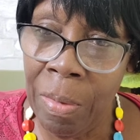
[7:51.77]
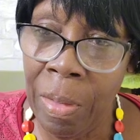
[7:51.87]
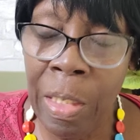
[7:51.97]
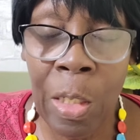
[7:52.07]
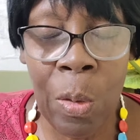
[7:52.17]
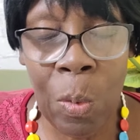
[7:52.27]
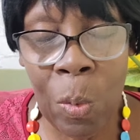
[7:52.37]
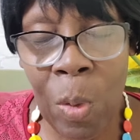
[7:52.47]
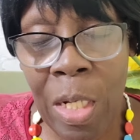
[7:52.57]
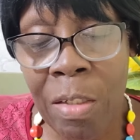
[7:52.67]
it not look
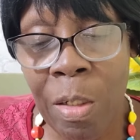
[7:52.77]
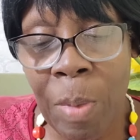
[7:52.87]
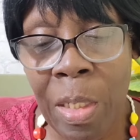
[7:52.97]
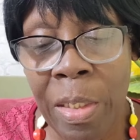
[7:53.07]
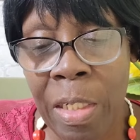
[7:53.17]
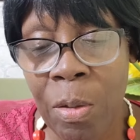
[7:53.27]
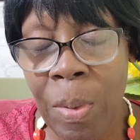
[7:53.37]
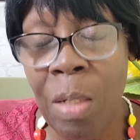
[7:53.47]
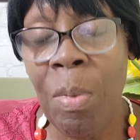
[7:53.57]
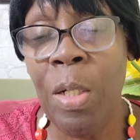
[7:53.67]
good on some of the things what
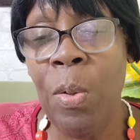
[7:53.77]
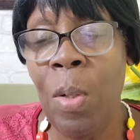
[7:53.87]
them I do